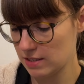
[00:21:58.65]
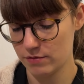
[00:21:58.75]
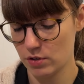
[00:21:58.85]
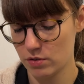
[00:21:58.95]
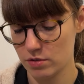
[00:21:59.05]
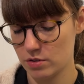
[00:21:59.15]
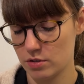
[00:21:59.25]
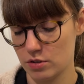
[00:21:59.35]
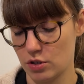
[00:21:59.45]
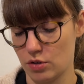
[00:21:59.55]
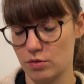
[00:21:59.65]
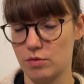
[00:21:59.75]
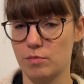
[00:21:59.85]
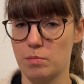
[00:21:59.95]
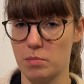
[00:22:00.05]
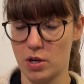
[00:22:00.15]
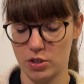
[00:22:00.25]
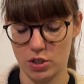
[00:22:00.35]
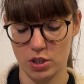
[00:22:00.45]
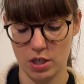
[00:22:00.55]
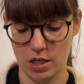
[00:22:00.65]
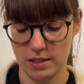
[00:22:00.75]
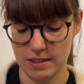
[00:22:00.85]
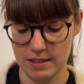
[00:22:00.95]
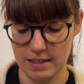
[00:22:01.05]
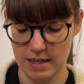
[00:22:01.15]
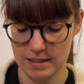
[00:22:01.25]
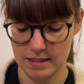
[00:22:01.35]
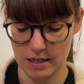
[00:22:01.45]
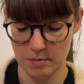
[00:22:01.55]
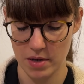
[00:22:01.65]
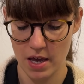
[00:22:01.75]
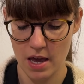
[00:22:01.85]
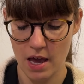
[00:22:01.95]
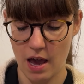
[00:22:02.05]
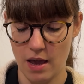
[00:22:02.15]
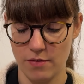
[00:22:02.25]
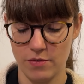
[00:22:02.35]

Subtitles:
I've not done much since last time. I